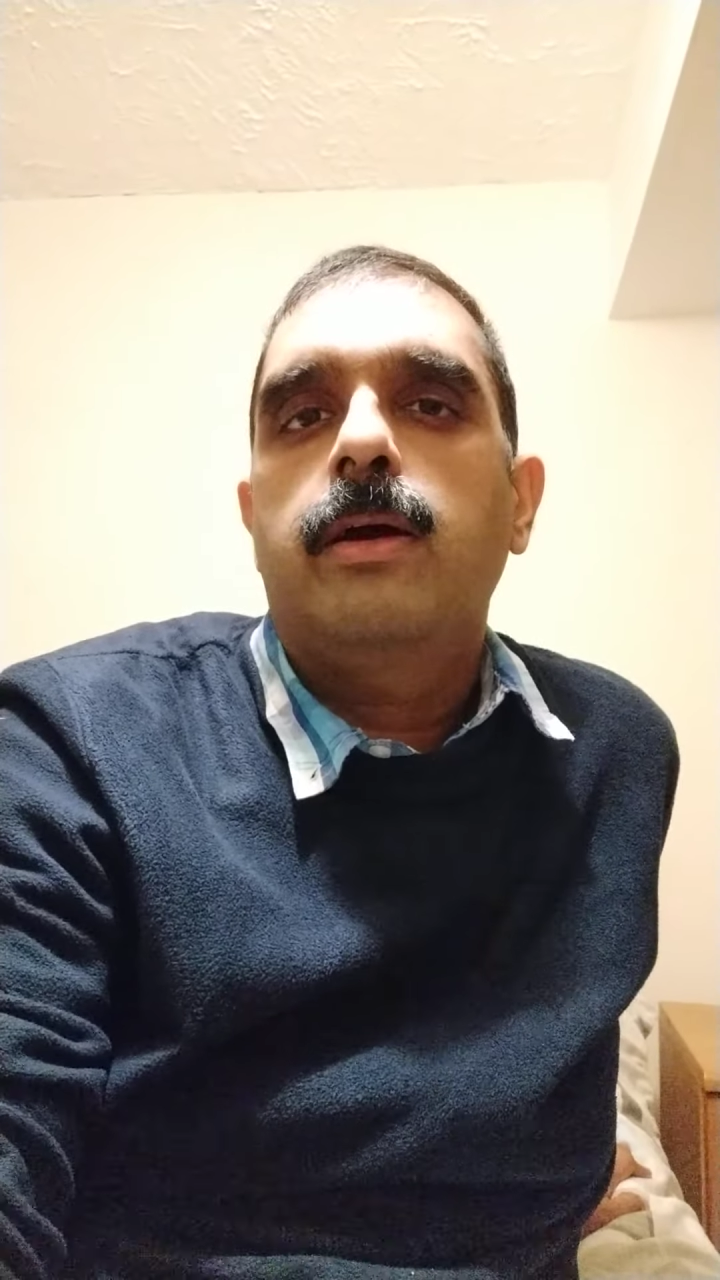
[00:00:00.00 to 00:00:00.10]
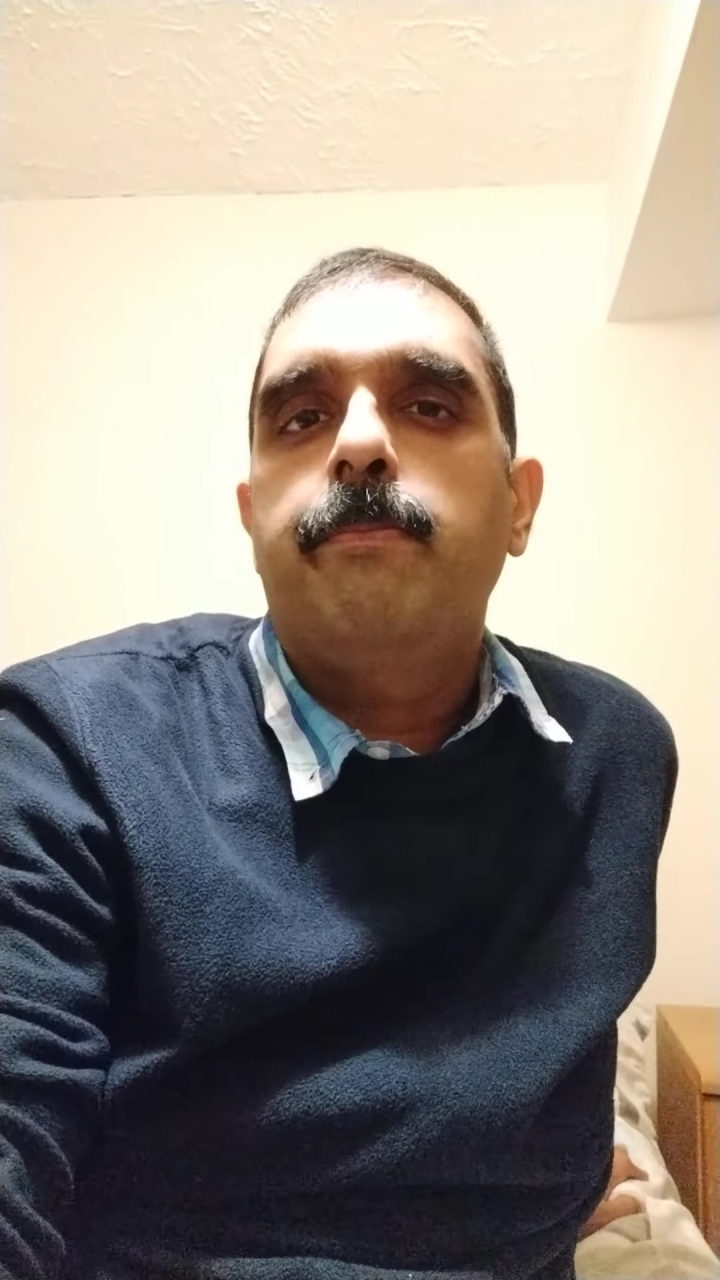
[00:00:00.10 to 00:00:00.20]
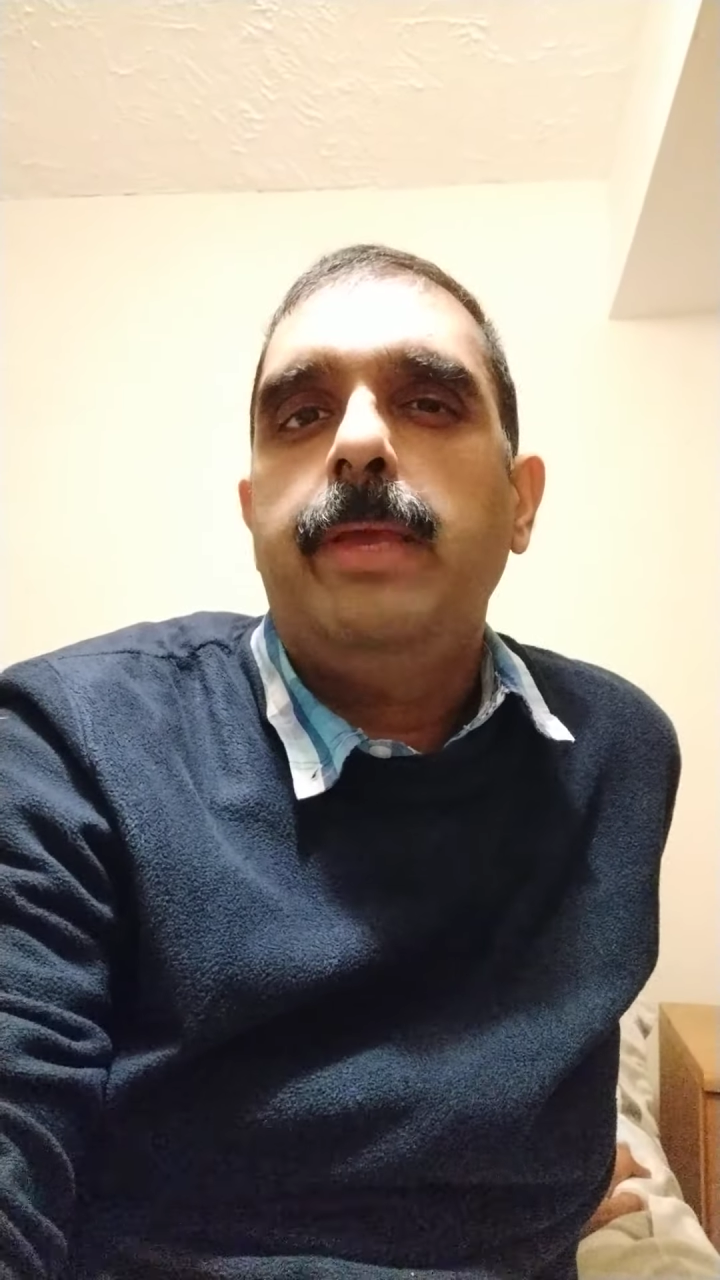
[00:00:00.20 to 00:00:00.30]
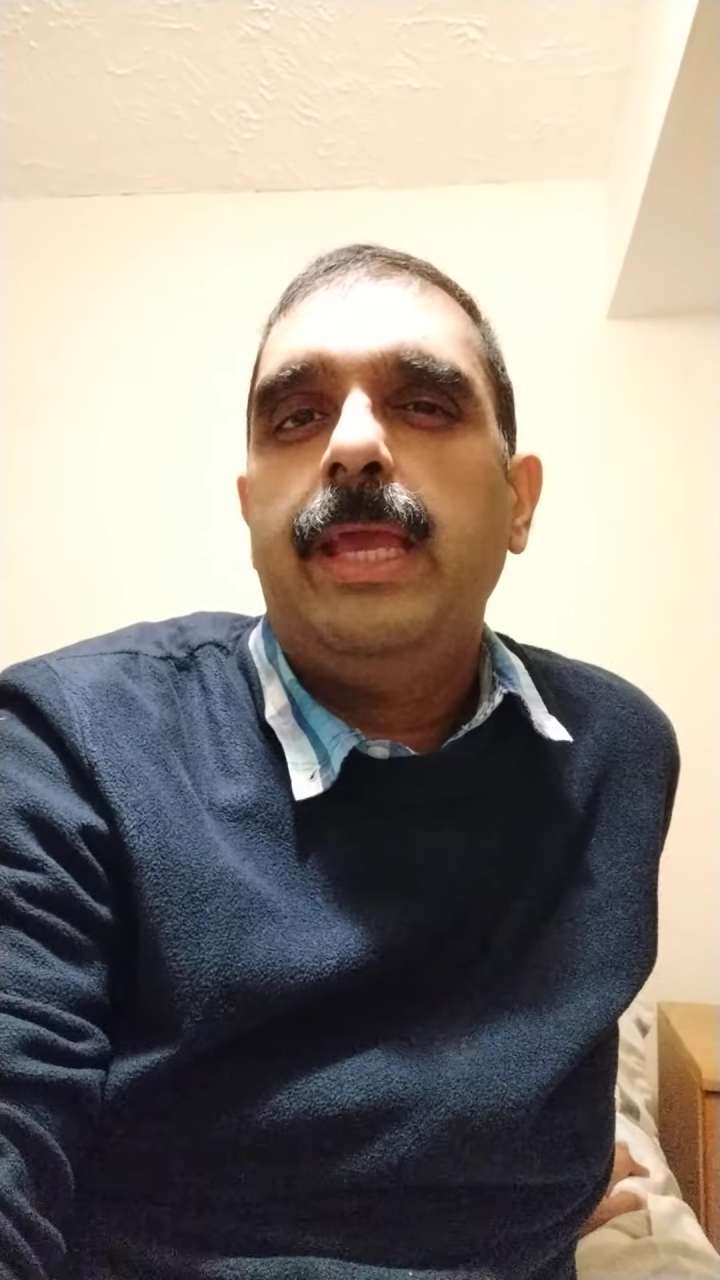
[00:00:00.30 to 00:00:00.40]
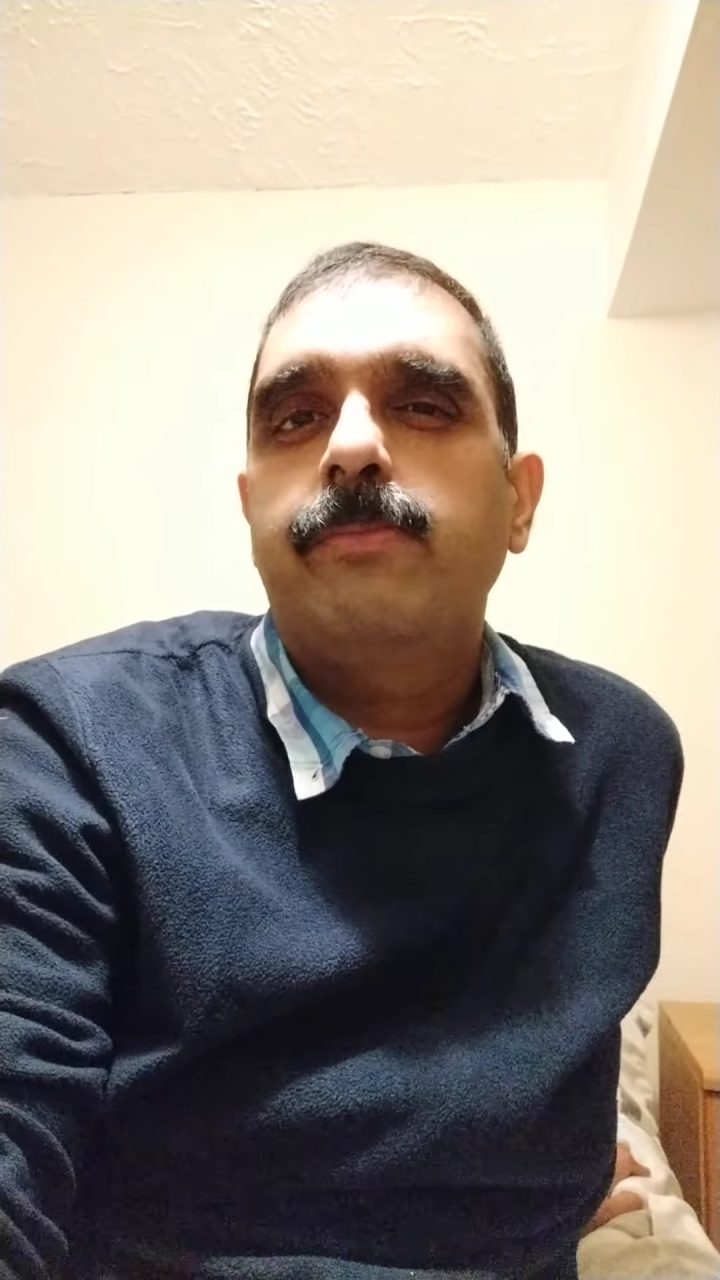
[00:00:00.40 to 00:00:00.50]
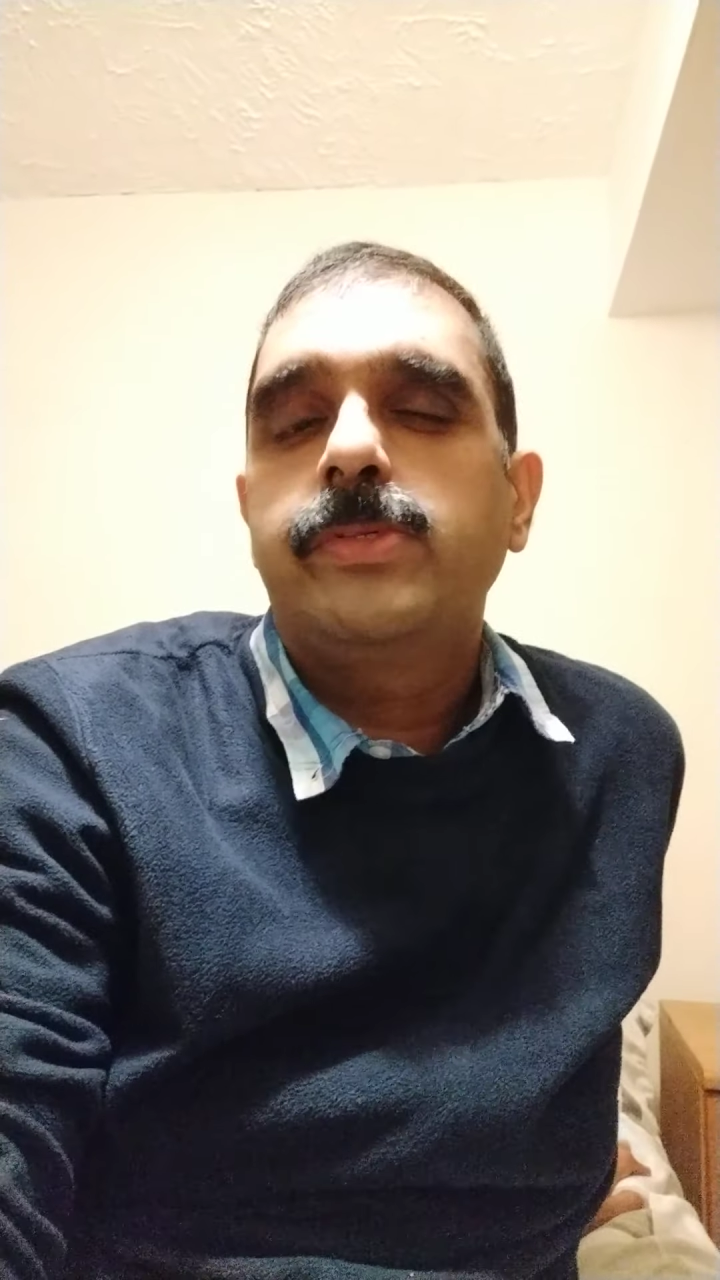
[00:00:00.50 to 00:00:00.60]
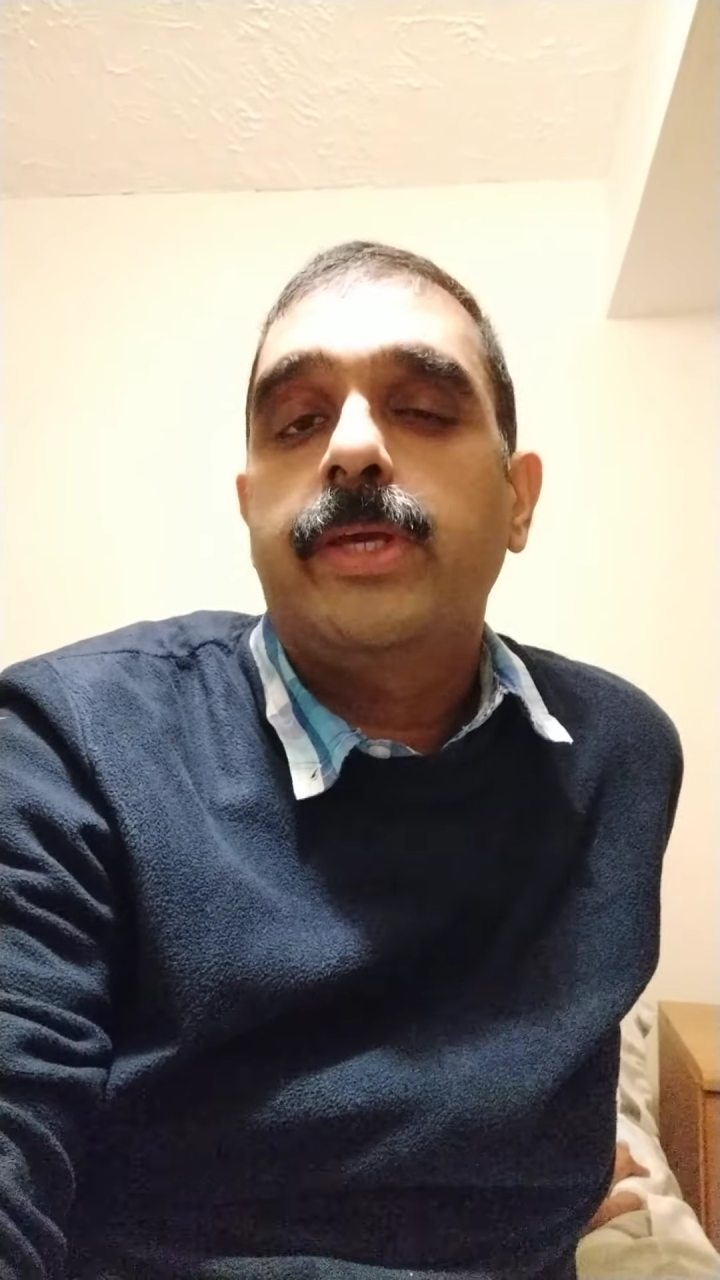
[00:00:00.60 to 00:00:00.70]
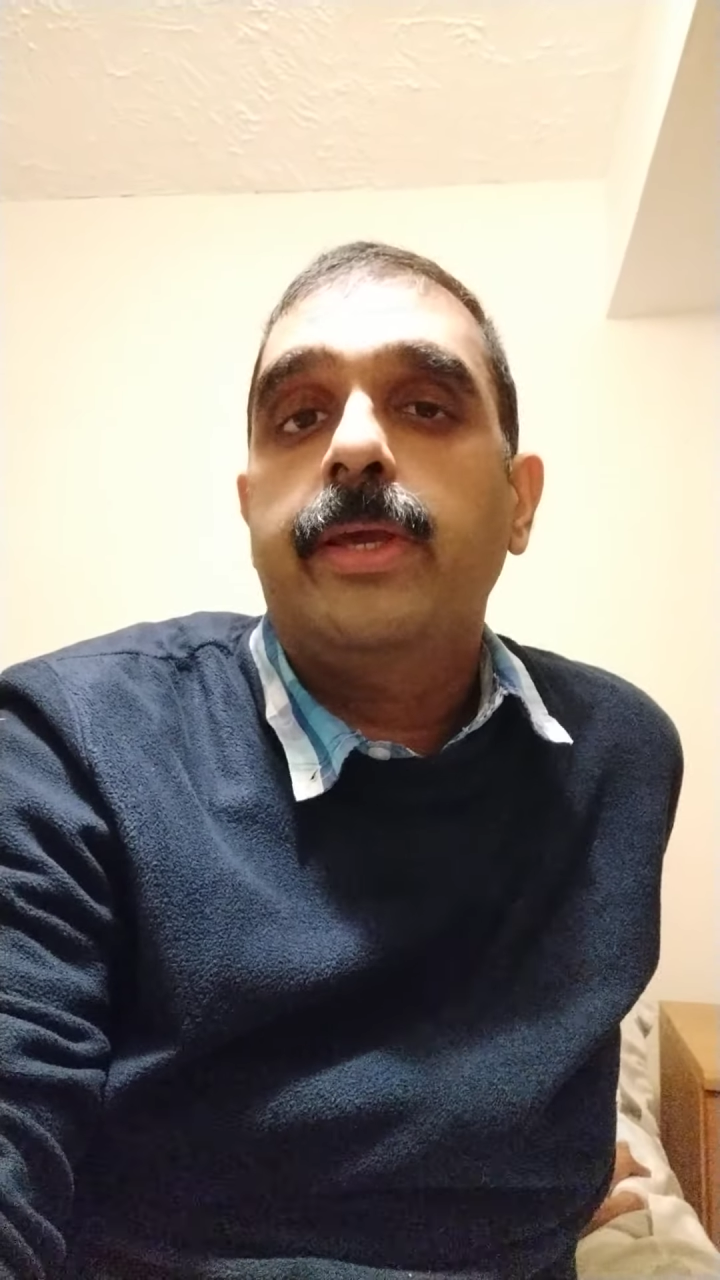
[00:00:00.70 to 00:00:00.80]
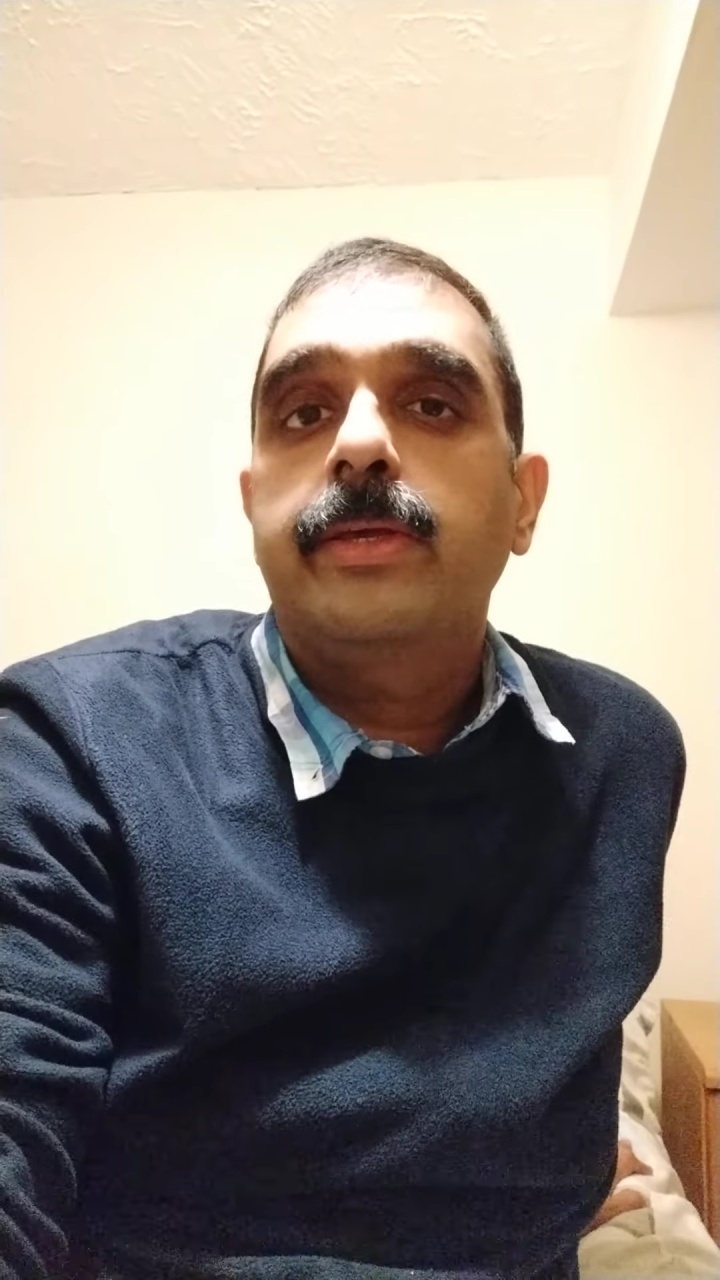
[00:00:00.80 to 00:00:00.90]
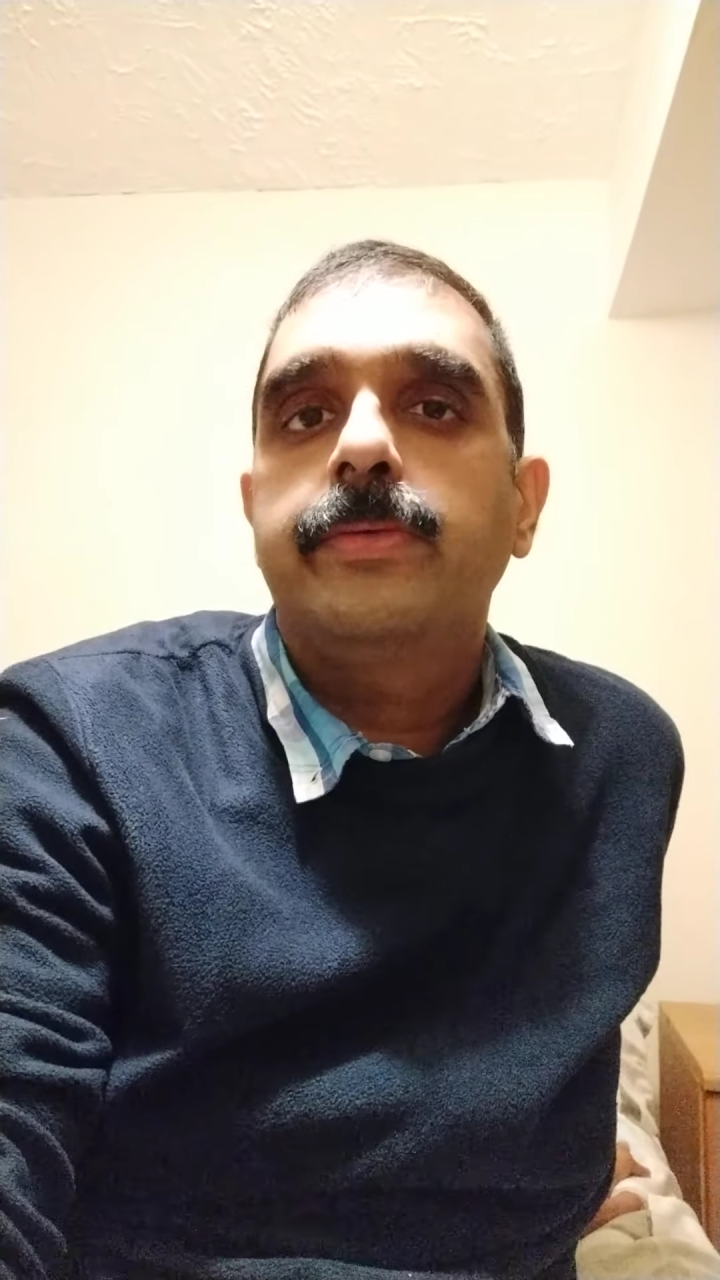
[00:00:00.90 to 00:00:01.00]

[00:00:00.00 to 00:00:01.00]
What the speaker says: BMJ.